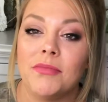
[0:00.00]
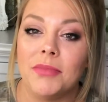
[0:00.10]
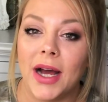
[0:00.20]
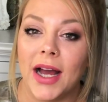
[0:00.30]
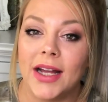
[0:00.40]

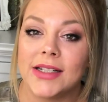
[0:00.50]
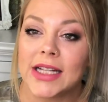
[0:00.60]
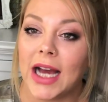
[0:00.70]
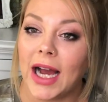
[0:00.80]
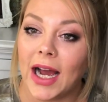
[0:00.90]
but
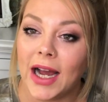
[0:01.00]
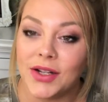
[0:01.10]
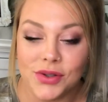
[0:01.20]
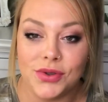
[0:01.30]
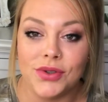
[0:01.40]
I
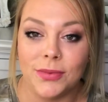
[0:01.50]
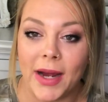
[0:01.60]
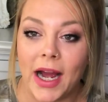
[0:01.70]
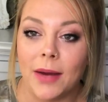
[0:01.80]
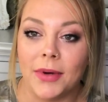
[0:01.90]
do
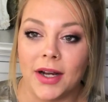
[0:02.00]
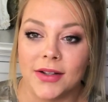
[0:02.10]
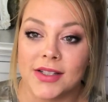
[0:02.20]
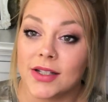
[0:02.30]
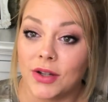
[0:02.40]
my
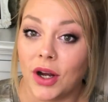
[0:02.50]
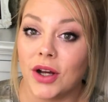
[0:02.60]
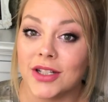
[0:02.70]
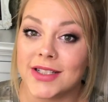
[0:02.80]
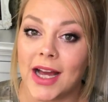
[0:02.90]
eyebrows. Not
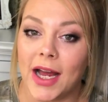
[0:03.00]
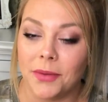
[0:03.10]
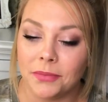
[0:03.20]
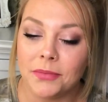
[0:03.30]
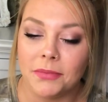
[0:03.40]
all the
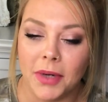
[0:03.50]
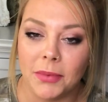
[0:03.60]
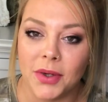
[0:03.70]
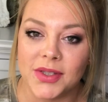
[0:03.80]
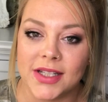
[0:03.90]
time,
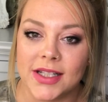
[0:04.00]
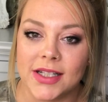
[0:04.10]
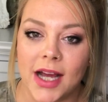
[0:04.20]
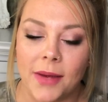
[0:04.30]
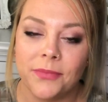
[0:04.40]
but most of the
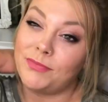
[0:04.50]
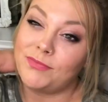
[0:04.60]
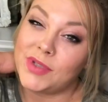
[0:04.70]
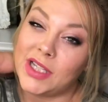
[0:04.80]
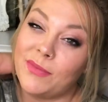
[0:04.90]
time.
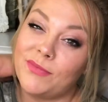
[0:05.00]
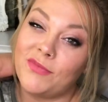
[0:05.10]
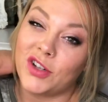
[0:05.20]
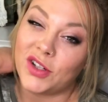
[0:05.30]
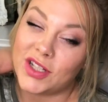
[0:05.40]
Except
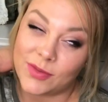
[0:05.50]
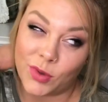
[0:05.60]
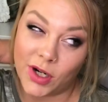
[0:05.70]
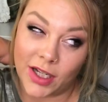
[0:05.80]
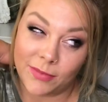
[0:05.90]
for this
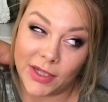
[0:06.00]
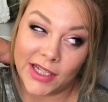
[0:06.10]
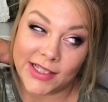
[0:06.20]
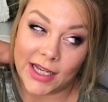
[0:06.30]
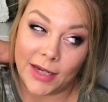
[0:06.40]
morning
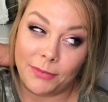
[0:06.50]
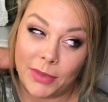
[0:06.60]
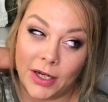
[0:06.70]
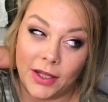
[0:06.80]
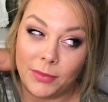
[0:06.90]
because I
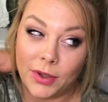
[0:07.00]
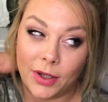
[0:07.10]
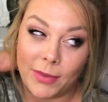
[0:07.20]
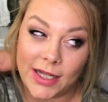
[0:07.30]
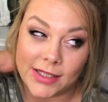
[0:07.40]
barely
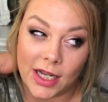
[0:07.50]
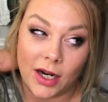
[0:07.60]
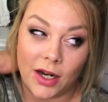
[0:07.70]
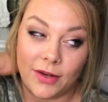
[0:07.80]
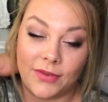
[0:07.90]
put
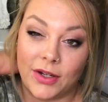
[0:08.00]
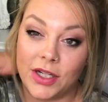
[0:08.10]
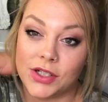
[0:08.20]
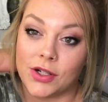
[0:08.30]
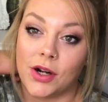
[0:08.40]
mascara and
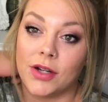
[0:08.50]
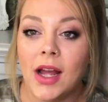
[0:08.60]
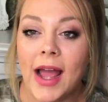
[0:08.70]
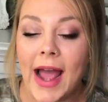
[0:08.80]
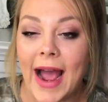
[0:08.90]
foundation on.
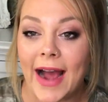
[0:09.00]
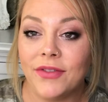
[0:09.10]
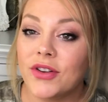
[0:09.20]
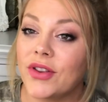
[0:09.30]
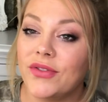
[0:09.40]

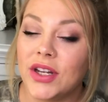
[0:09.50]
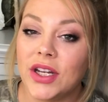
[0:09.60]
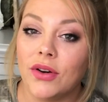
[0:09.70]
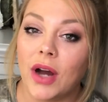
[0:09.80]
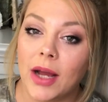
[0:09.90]
After the
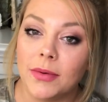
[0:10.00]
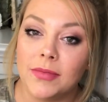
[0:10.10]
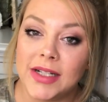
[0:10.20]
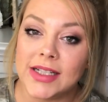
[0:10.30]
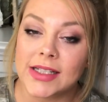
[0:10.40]
video, I will
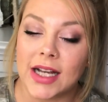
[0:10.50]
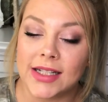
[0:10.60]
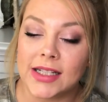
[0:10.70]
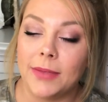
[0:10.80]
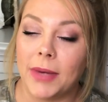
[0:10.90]
be
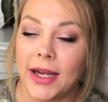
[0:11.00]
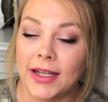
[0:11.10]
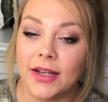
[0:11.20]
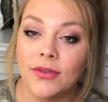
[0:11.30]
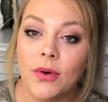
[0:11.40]
discussing my
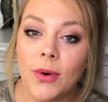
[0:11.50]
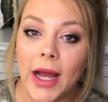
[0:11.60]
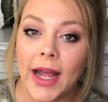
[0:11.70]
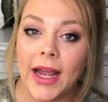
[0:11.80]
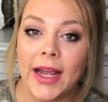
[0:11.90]

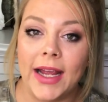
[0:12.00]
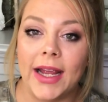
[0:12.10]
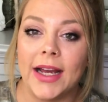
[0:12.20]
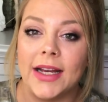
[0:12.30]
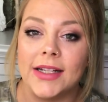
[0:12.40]
giveaway
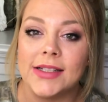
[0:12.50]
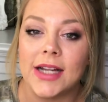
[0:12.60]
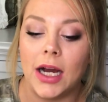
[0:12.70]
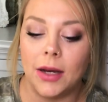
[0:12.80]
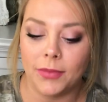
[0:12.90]
and
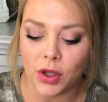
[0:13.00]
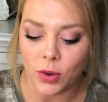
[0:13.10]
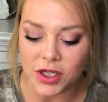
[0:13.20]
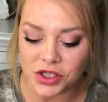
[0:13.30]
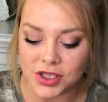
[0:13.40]
the
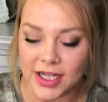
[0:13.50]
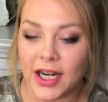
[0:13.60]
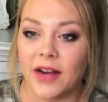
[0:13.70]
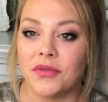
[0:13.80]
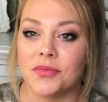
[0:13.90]
questions I
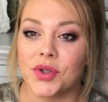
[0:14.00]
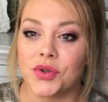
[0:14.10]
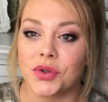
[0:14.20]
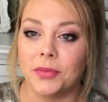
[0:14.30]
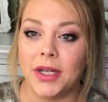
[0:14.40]
got from
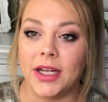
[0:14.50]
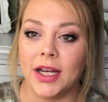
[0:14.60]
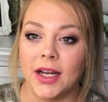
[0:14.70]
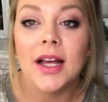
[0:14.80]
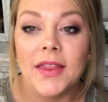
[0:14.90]
social
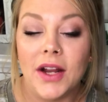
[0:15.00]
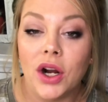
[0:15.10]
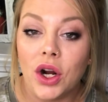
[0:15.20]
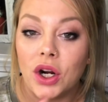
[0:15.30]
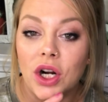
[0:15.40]
media.
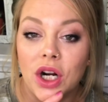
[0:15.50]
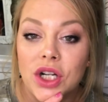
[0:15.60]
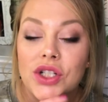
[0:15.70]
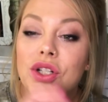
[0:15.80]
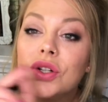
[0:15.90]
There
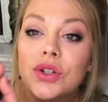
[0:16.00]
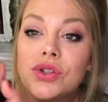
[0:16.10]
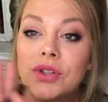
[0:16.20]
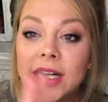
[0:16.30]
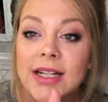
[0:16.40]
are two
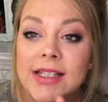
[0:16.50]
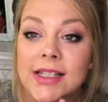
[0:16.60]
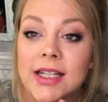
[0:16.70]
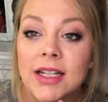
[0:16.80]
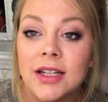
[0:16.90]

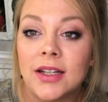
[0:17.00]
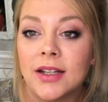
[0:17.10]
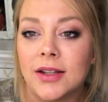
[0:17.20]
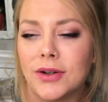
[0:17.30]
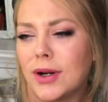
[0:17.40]
tricks.
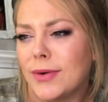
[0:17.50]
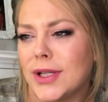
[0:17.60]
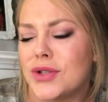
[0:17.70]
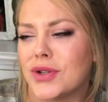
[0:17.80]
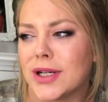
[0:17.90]
They're not
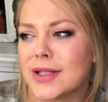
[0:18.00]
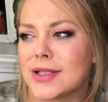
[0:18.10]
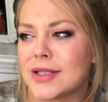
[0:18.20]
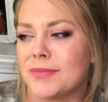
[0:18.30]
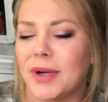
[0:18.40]
really
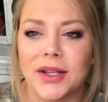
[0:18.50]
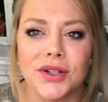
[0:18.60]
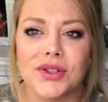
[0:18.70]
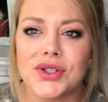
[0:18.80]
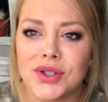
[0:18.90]
tricks, but
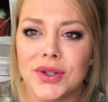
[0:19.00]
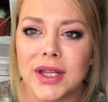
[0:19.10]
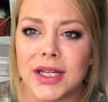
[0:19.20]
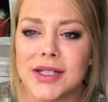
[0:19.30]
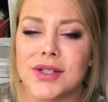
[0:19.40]
there's two
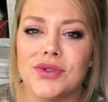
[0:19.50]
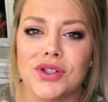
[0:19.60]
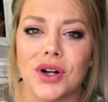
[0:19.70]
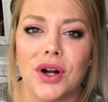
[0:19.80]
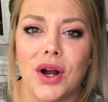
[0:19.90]
things you
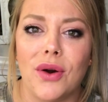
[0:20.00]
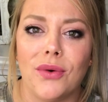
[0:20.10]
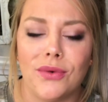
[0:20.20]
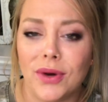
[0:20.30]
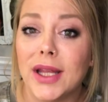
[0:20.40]
should
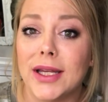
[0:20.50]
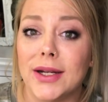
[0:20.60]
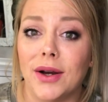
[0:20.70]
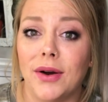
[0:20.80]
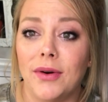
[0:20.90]
really
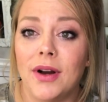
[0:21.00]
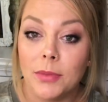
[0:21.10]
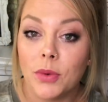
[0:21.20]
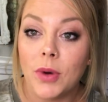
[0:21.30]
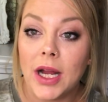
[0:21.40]
know.
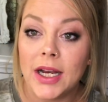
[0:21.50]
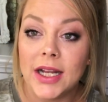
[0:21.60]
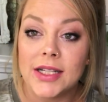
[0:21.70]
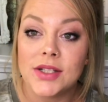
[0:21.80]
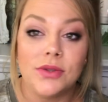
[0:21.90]
Number one
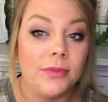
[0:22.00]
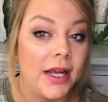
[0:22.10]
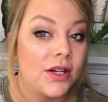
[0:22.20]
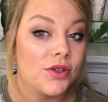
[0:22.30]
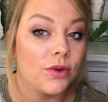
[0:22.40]
is to
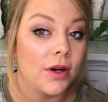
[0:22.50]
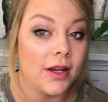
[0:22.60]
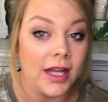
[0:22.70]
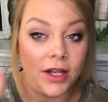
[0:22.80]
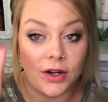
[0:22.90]
make
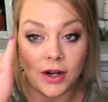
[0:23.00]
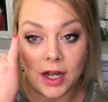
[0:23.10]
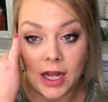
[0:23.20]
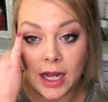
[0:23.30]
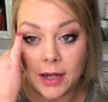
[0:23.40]
sure that your
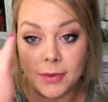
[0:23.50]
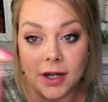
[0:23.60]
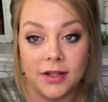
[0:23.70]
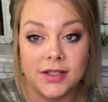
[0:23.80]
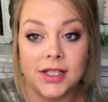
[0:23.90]

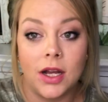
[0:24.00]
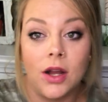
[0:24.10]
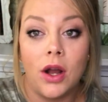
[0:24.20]
eyebrows